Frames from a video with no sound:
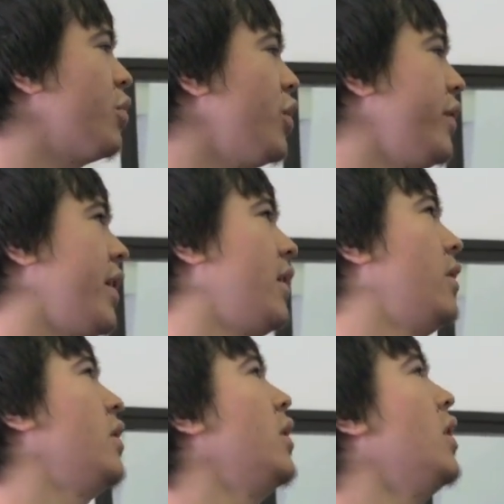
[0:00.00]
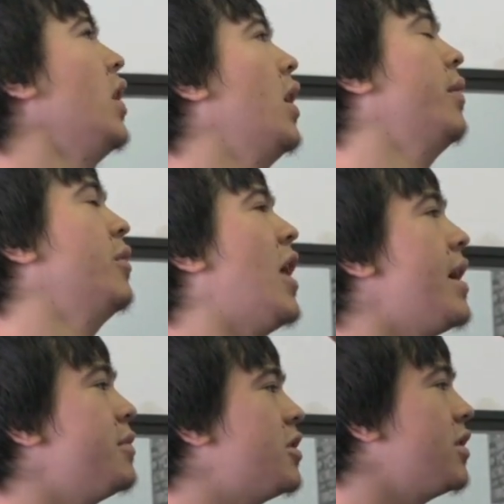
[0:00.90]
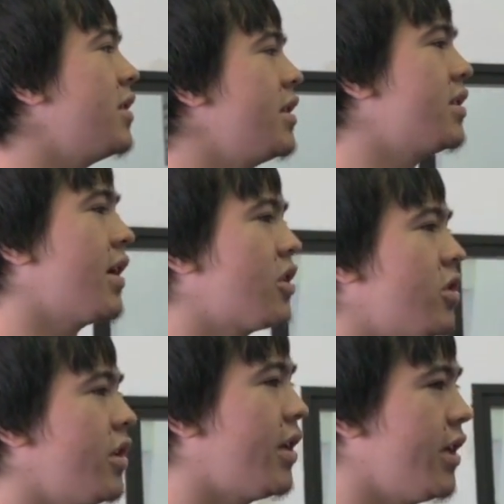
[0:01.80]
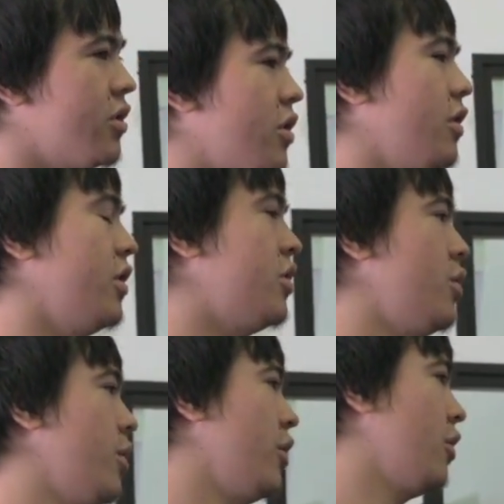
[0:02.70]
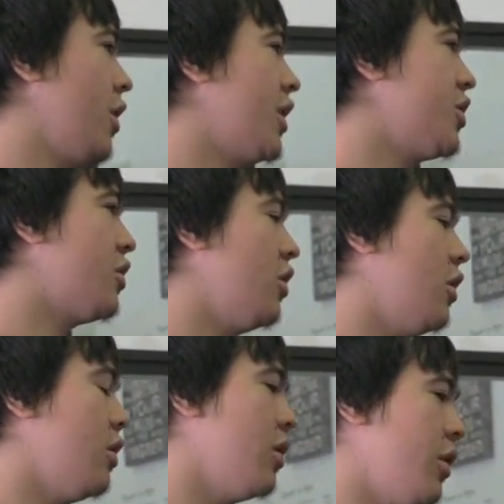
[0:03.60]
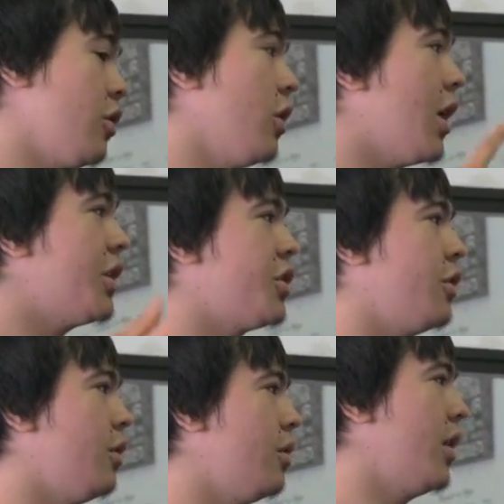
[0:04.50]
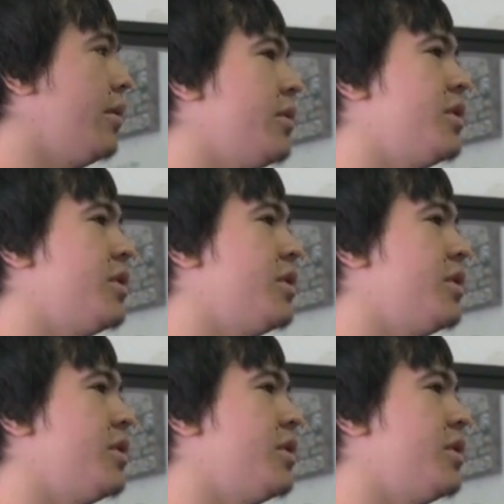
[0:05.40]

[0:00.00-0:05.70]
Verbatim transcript: improving. And um, Lyme's disease actually can turn into a neurological neurological um,